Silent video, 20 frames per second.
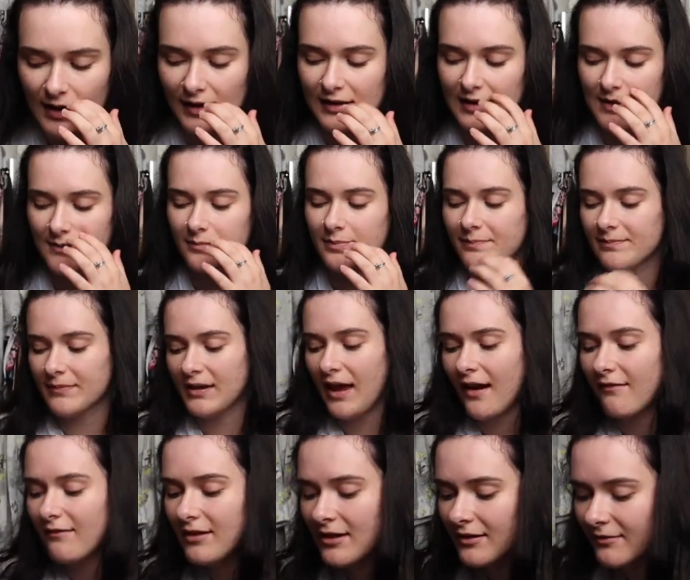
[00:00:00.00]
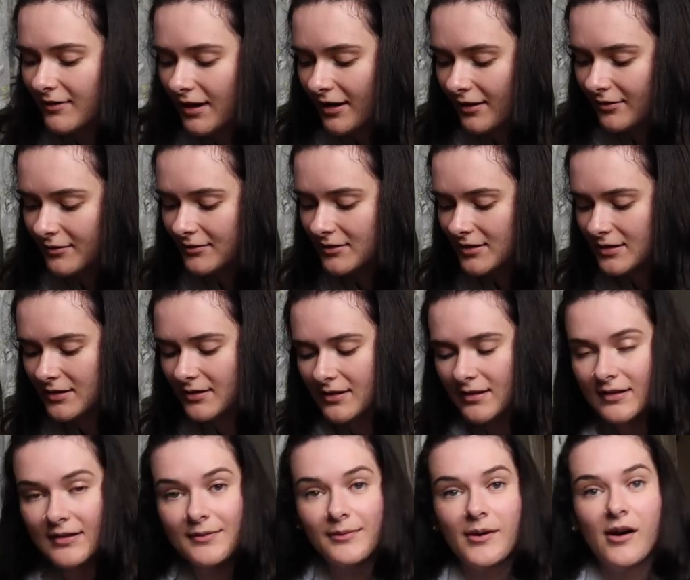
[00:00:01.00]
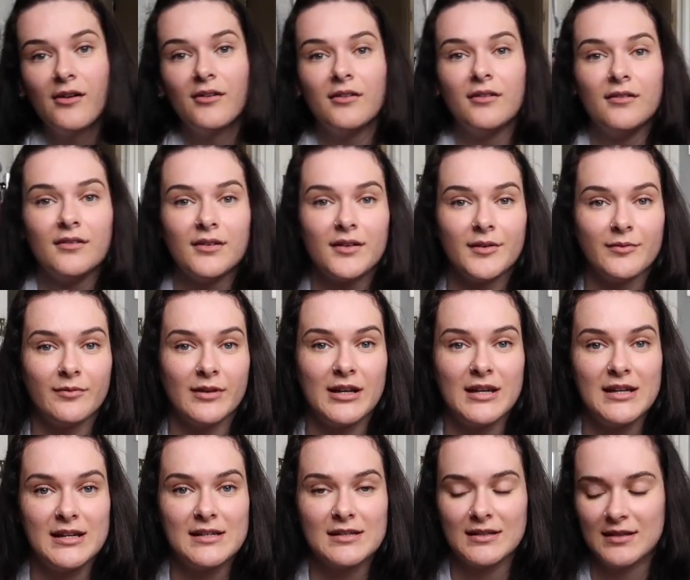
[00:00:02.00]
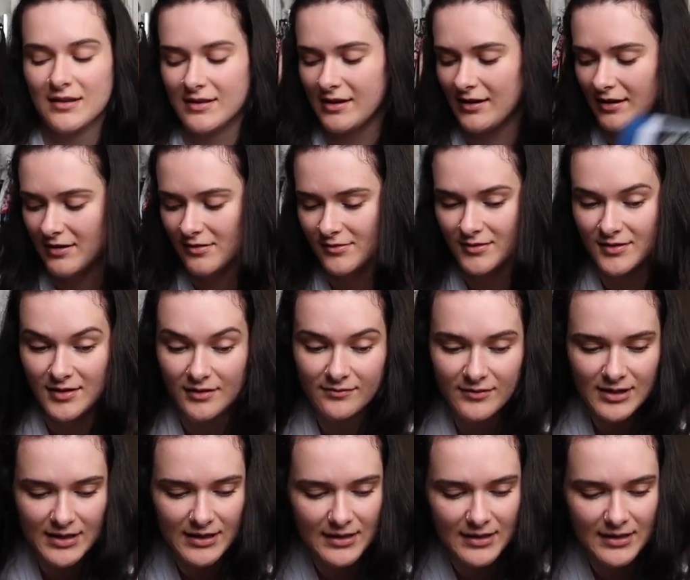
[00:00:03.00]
I keep carrying around this one to read and then I just don't read